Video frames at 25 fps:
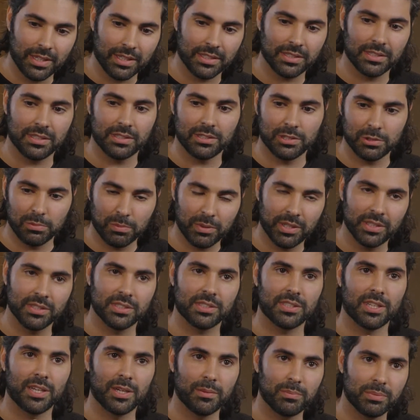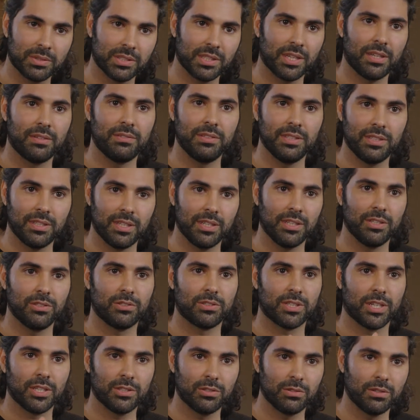small steps, every day you
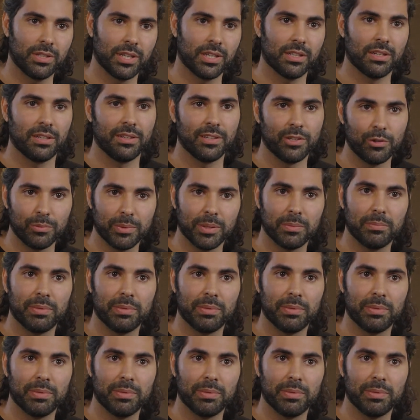try to get a little bit